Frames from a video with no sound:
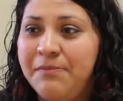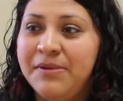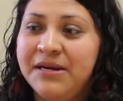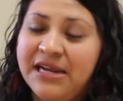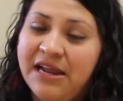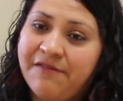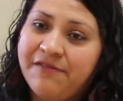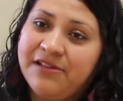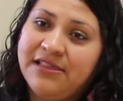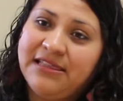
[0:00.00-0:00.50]
but
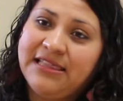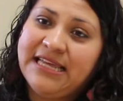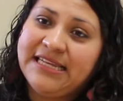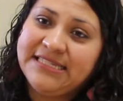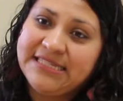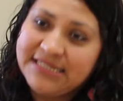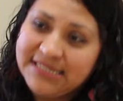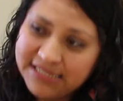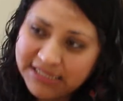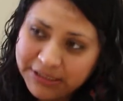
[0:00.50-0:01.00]
nevertheless,
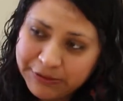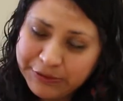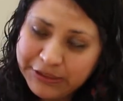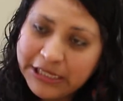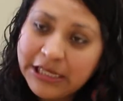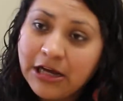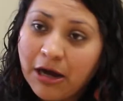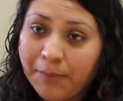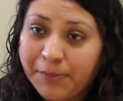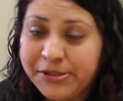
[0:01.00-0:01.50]
it's a
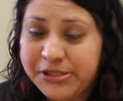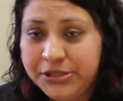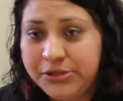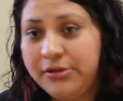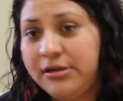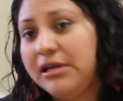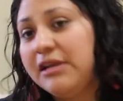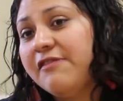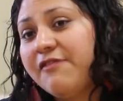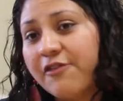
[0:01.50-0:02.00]
unique
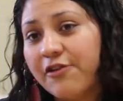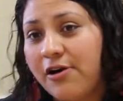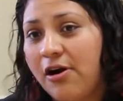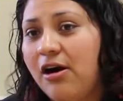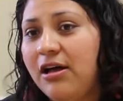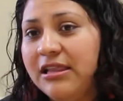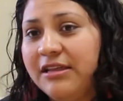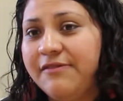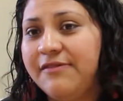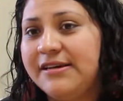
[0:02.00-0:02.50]
opportunity for
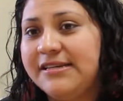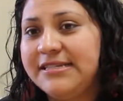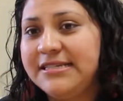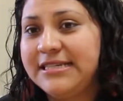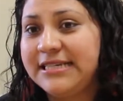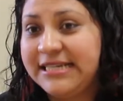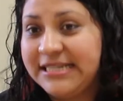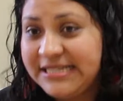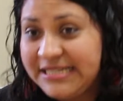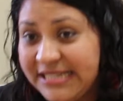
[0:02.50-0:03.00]
all of us
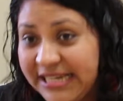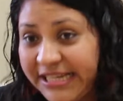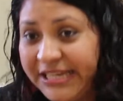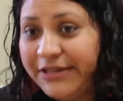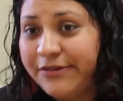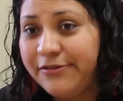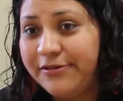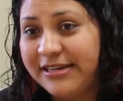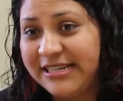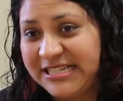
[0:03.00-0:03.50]
to
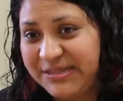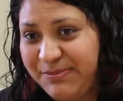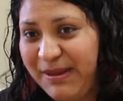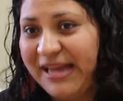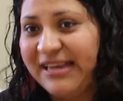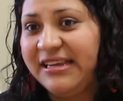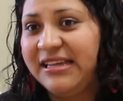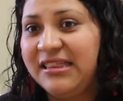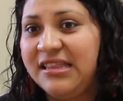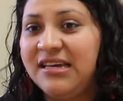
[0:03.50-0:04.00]
continue
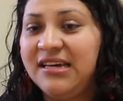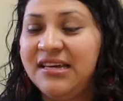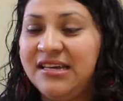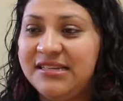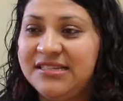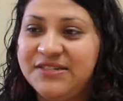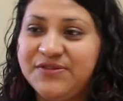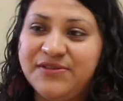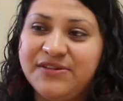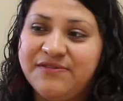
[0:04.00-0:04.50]
expanding the
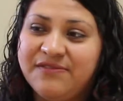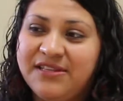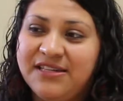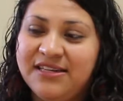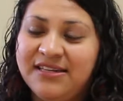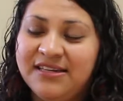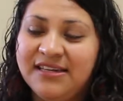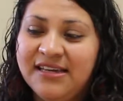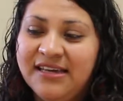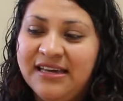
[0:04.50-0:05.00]
sort of
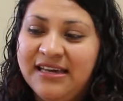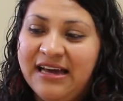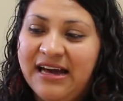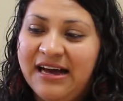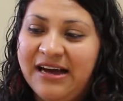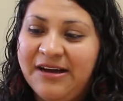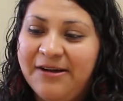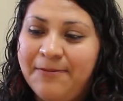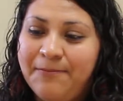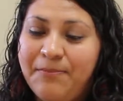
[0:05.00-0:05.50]
the
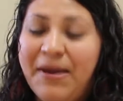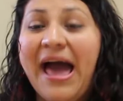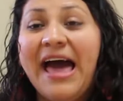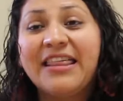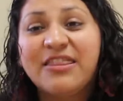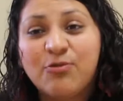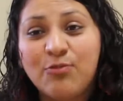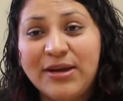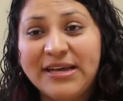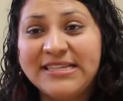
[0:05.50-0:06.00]

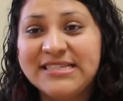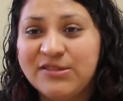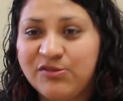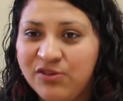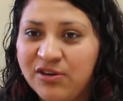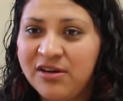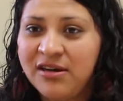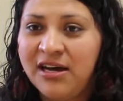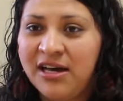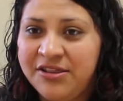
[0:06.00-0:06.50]
pathways
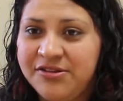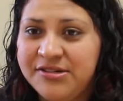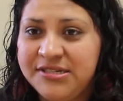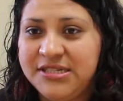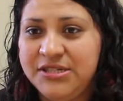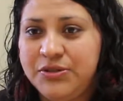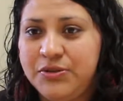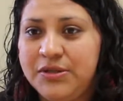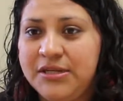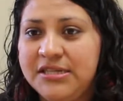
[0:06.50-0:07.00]
for other
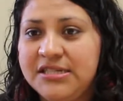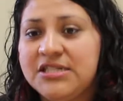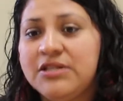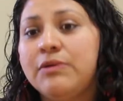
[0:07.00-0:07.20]
students.